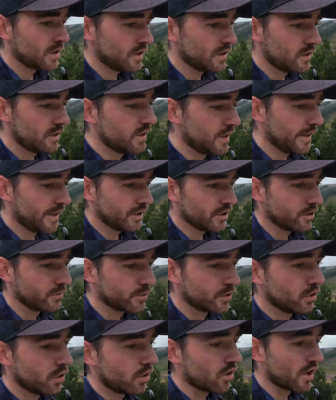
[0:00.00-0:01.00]
and then head up
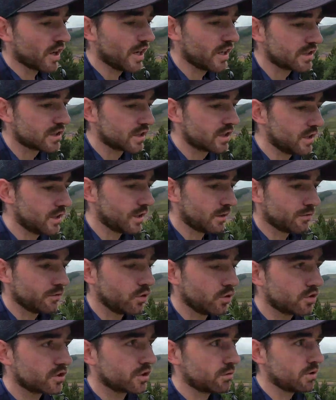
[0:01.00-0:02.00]
to Loch Etchachan. I've
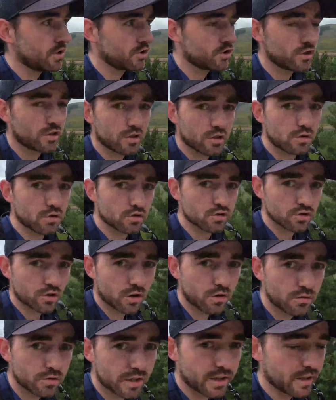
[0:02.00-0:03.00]
noticed a wee trail that goes
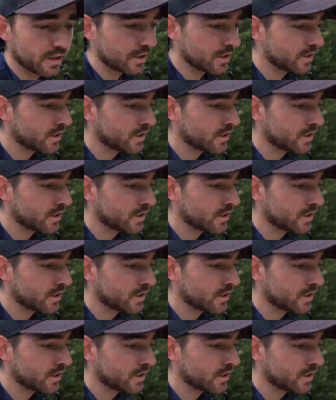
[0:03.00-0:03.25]
round it.